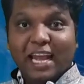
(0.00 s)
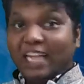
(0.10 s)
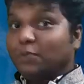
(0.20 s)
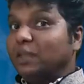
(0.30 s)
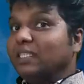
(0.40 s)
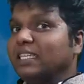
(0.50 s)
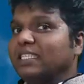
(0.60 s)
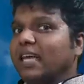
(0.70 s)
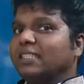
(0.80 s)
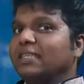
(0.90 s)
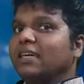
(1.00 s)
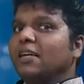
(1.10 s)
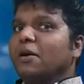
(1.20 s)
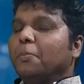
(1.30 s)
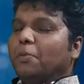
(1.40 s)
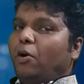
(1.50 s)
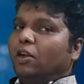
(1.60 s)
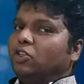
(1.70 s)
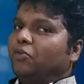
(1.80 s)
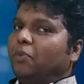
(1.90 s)
Expressing it as the
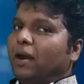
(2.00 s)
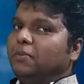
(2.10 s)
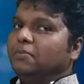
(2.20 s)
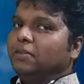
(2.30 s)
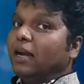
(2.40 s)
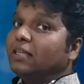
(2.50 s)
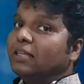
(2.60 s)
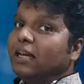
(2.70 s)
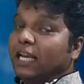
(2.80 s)
product of primes, right?